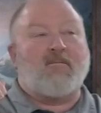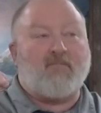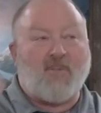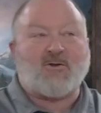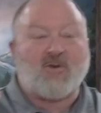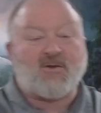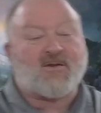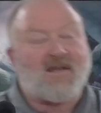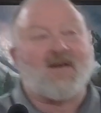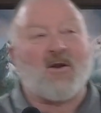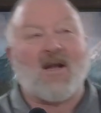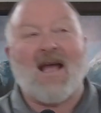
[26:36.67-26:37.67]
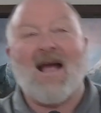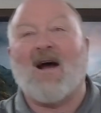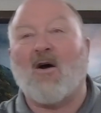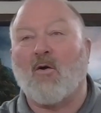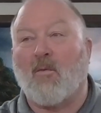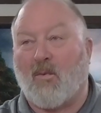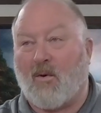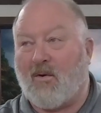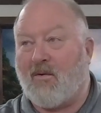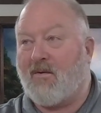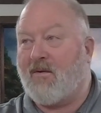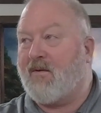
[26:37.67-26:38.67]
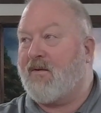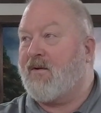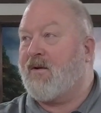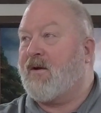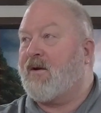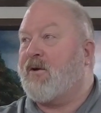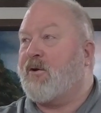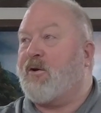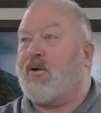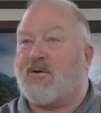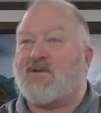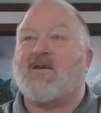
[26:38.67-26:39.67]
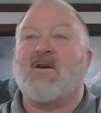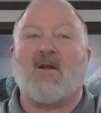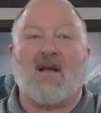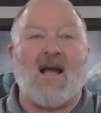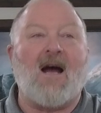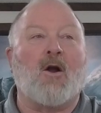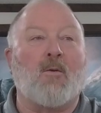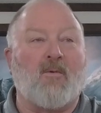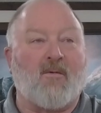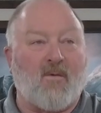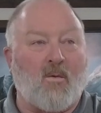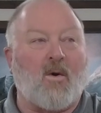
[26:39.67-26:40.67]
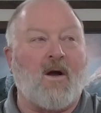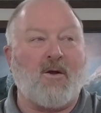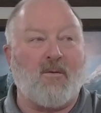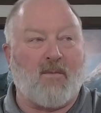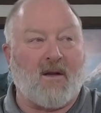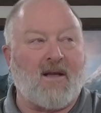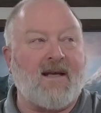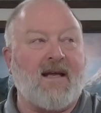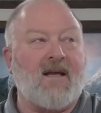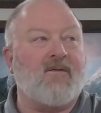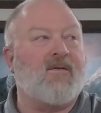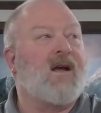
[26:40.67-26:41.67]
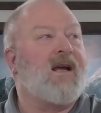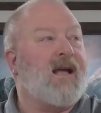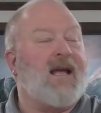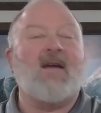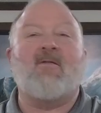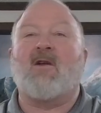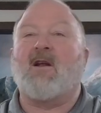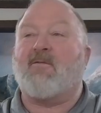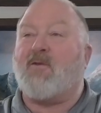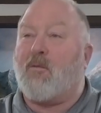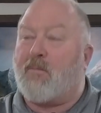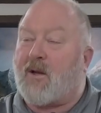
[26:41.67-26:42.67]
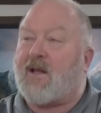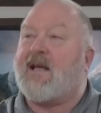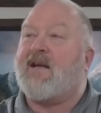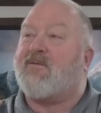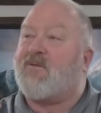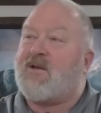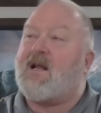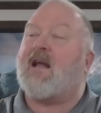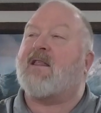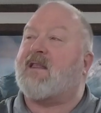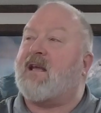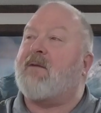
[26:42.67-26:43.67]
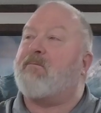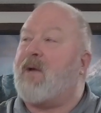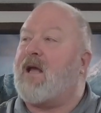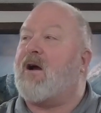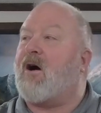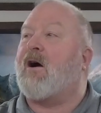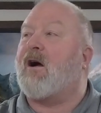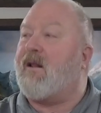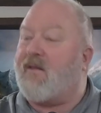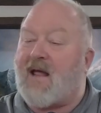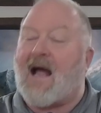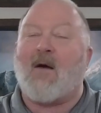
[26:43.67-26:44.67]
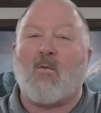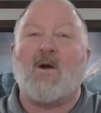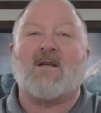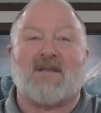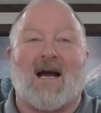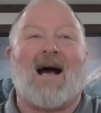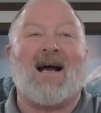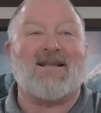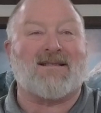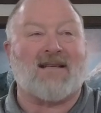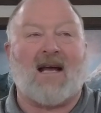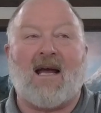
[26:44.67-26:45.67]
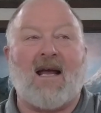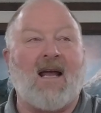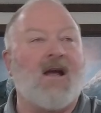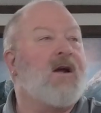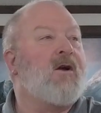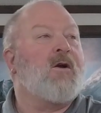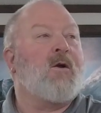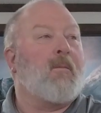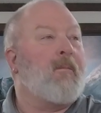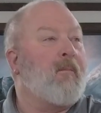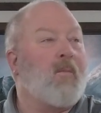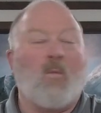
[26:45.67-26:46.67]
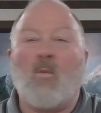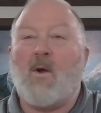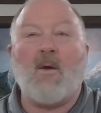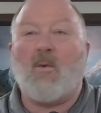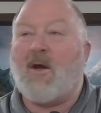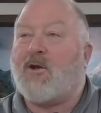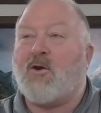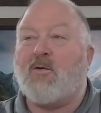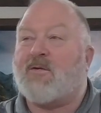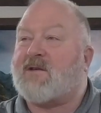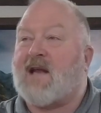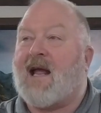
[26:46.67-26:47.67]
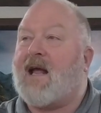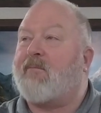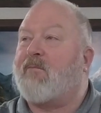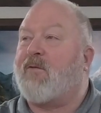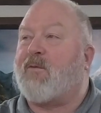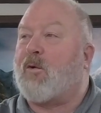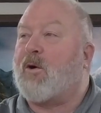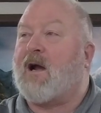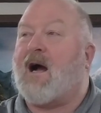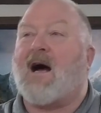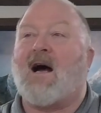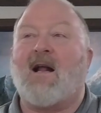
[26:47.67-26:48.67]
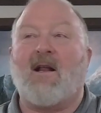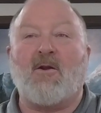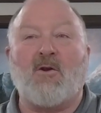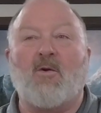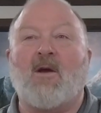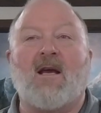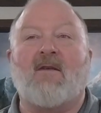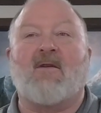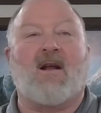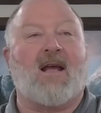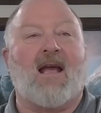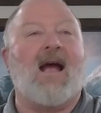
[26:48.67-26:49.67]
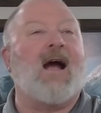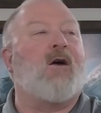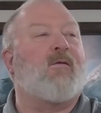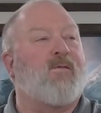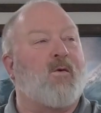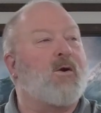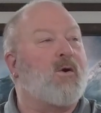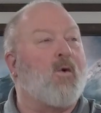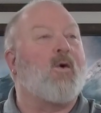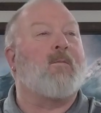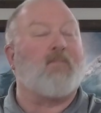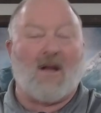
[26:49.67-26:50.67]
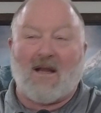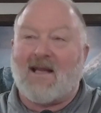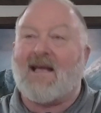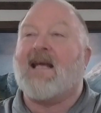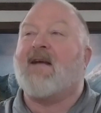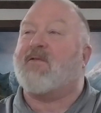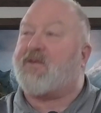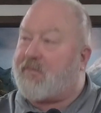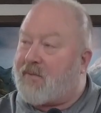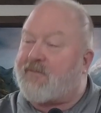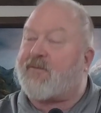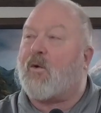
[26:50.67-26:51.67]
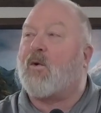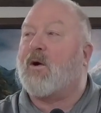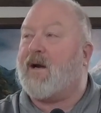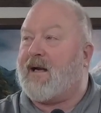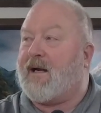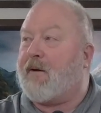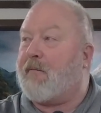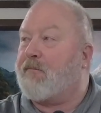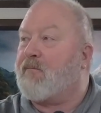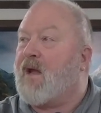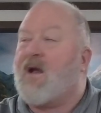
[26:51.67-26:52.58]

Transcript: But you're still accountable. You're still accountable for what you believe, even if you believe nothing beyond that which I say. When you stand before God and you give an account for your beliefs before Him,